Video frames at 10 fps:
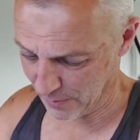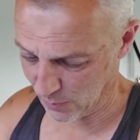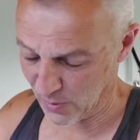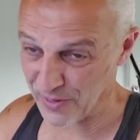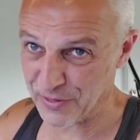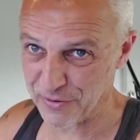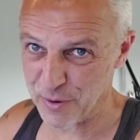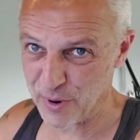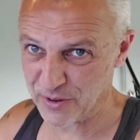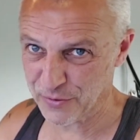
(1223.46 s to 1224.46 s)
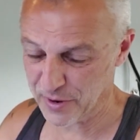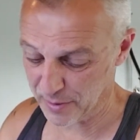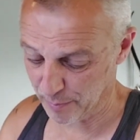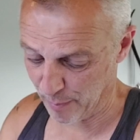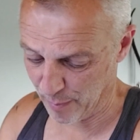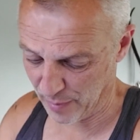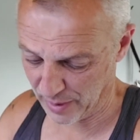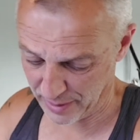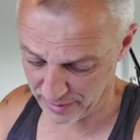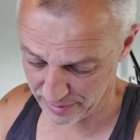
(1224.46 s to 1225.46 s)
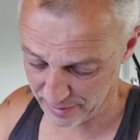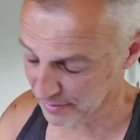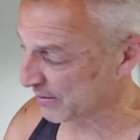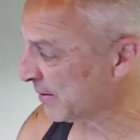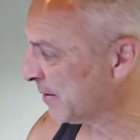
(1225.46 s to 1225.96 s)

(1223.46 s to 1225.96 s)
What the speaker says: Waiting 3 weeks for the bloody things.